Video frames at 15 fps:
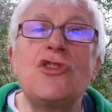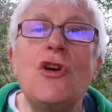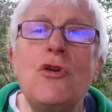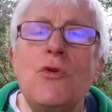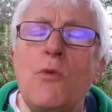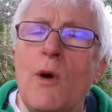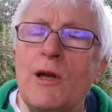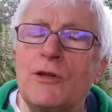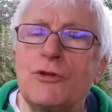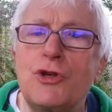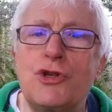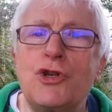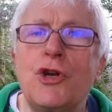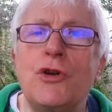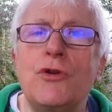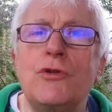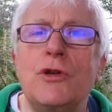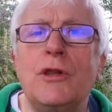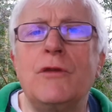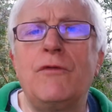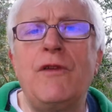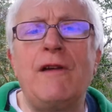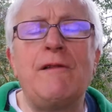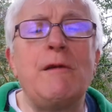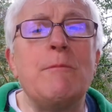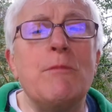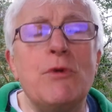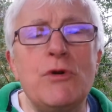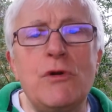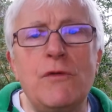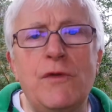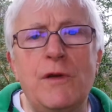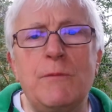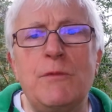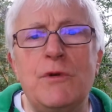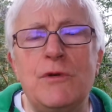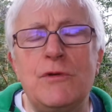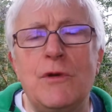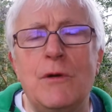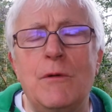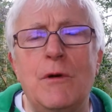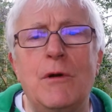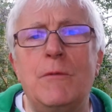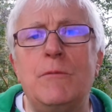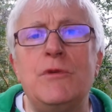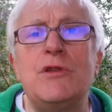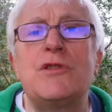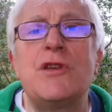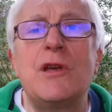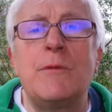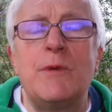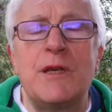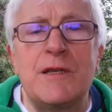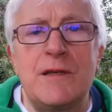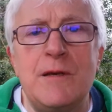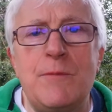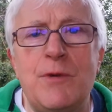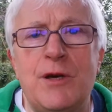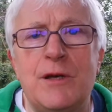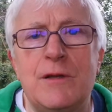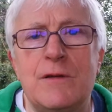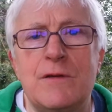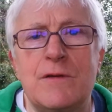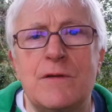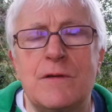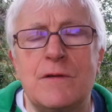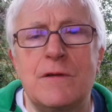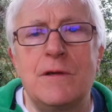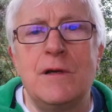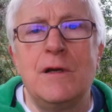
so well shown in the very moving mu museum exhibits.